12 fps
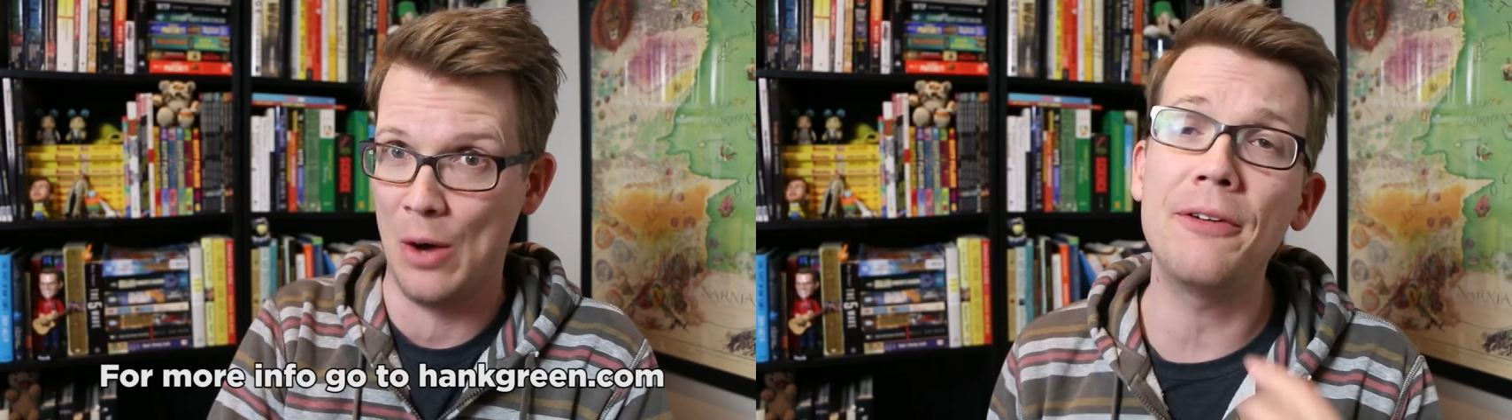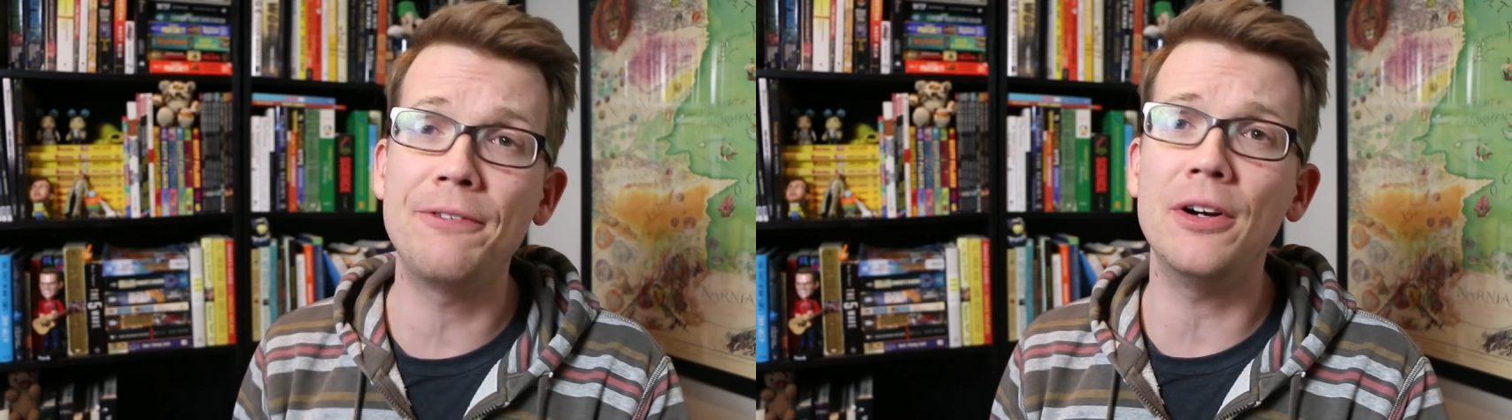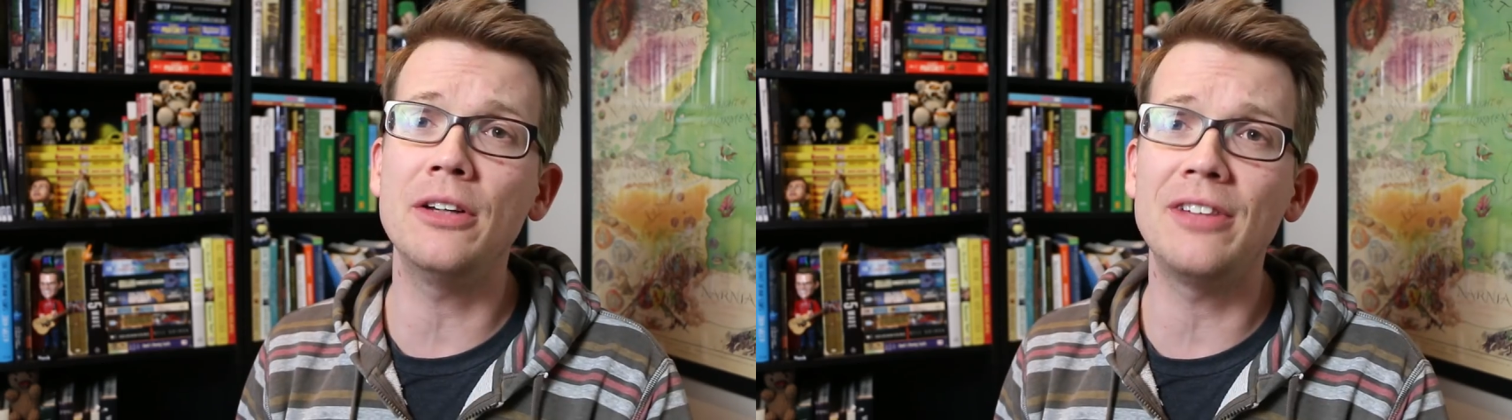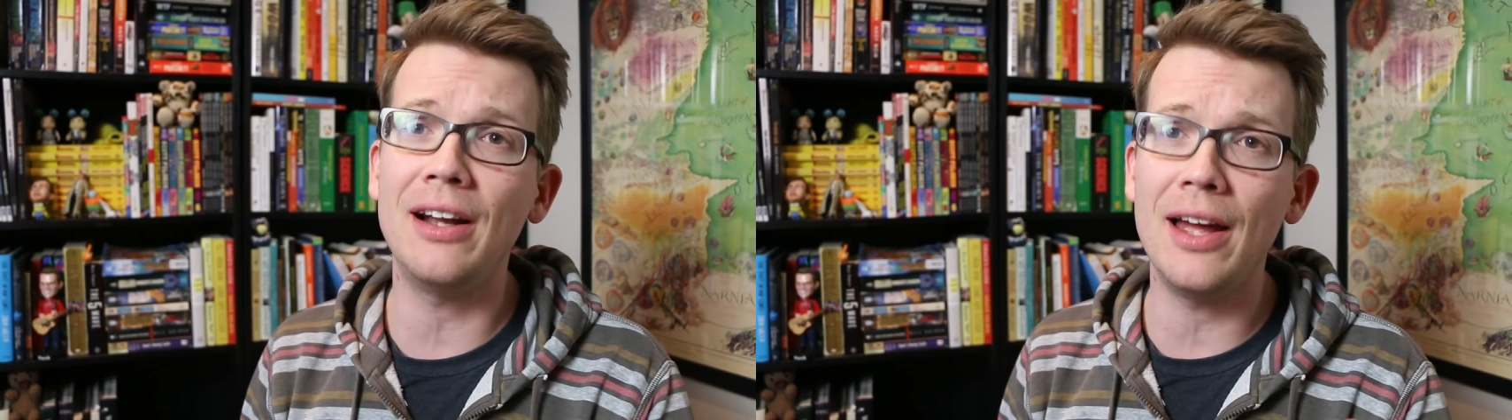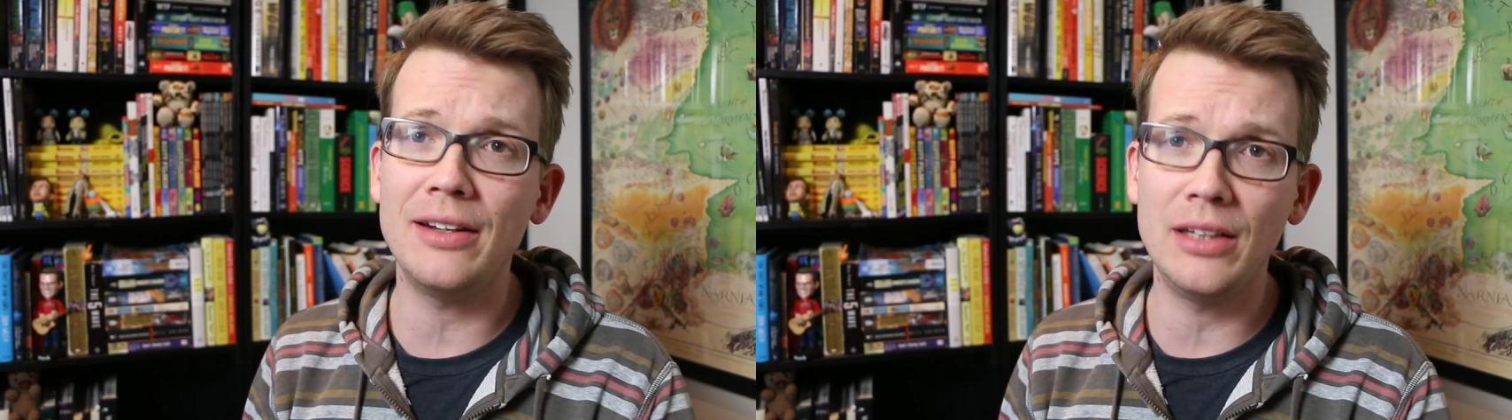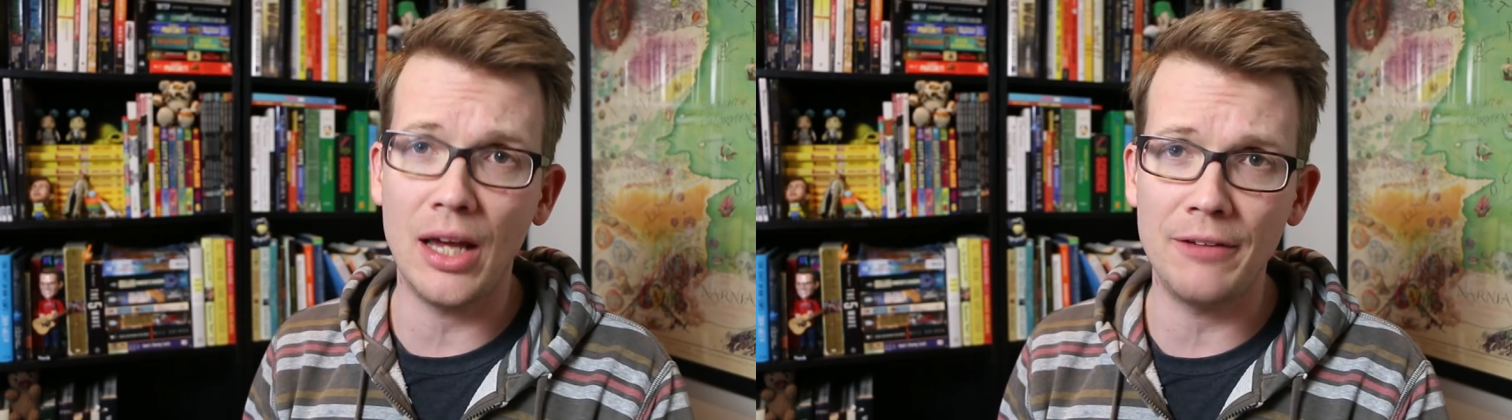But first, I'd
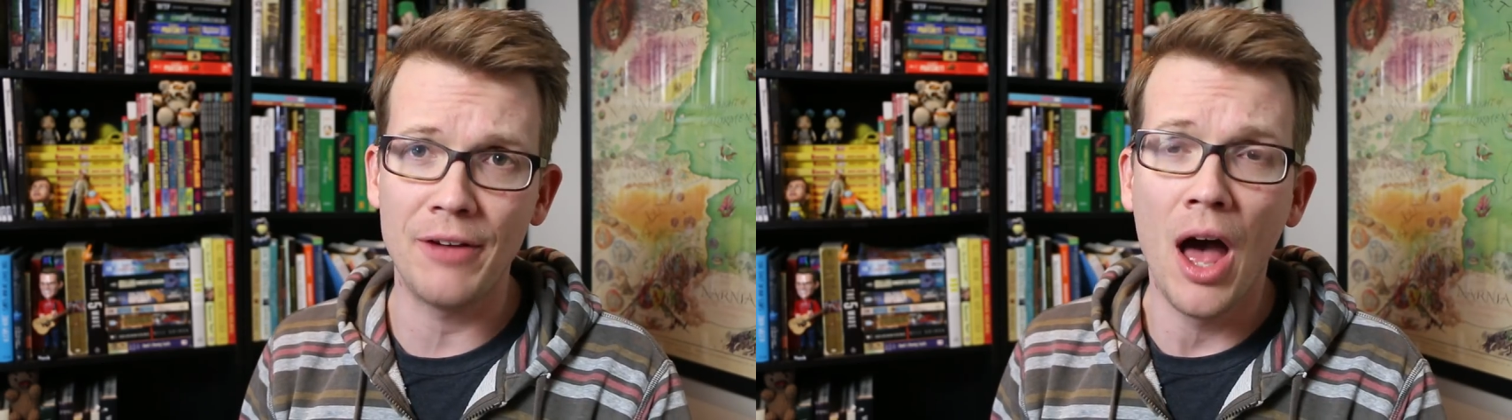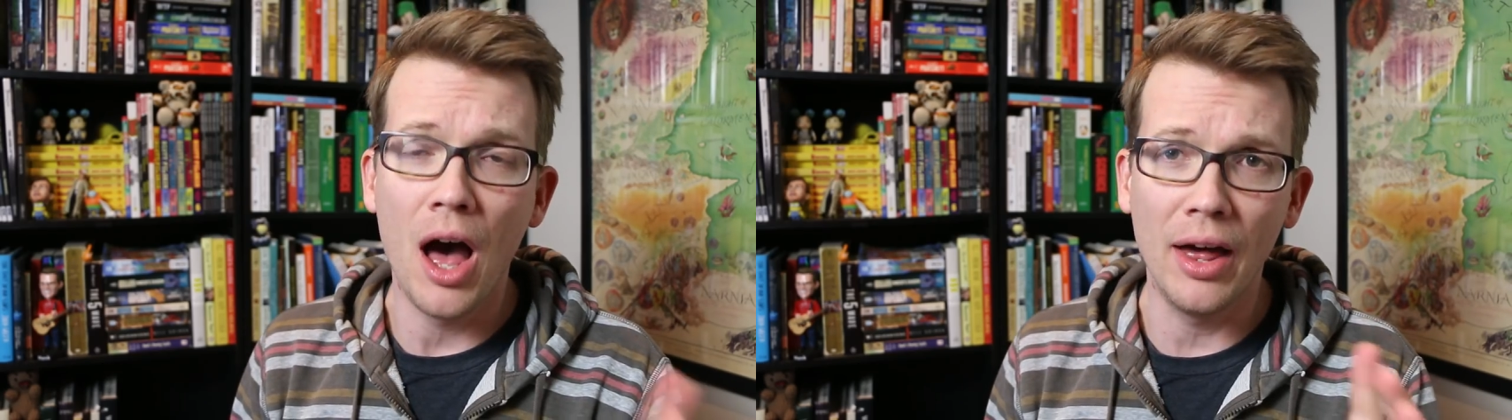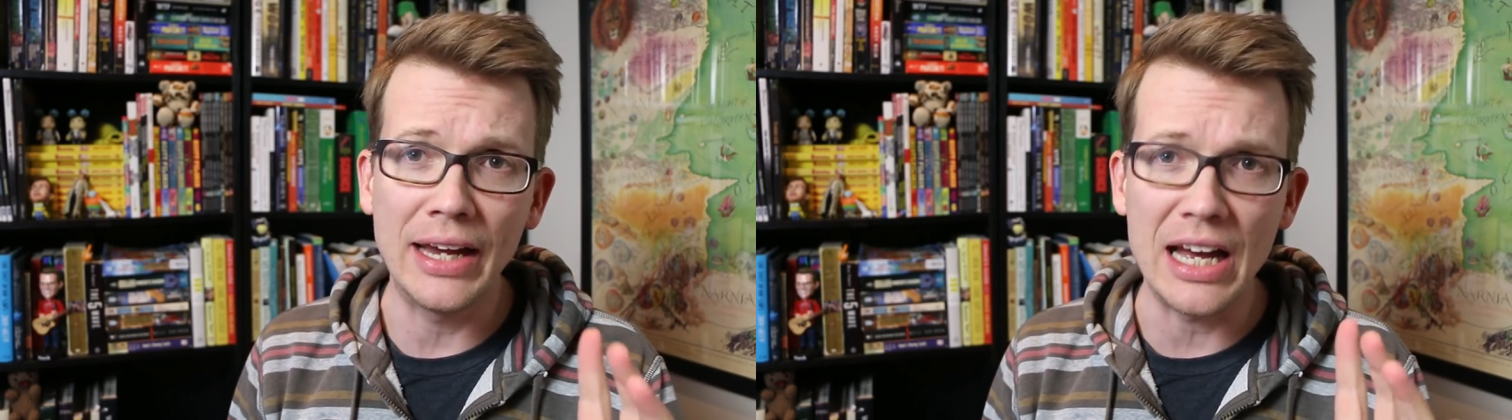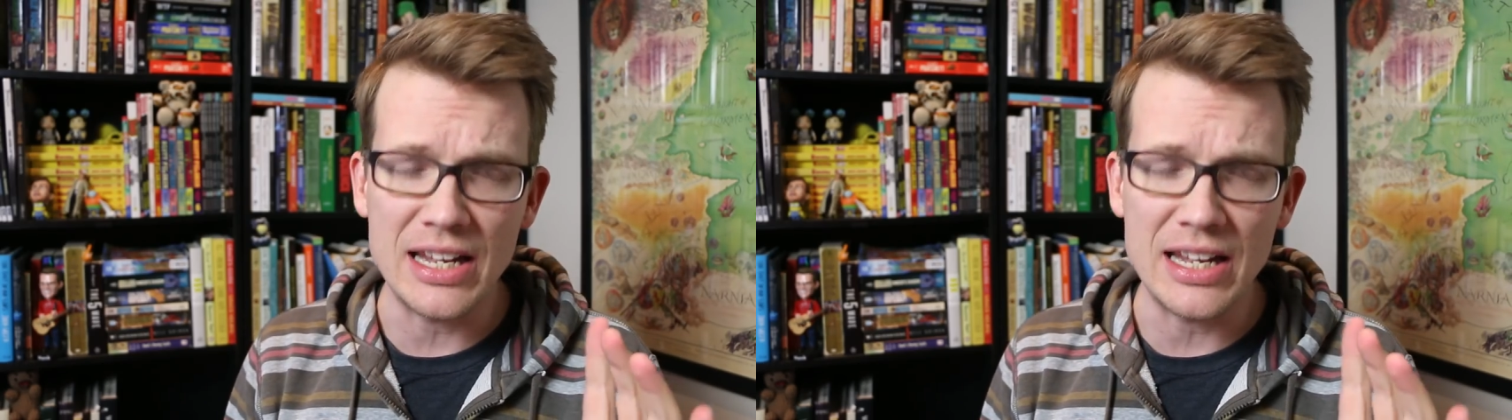like to give like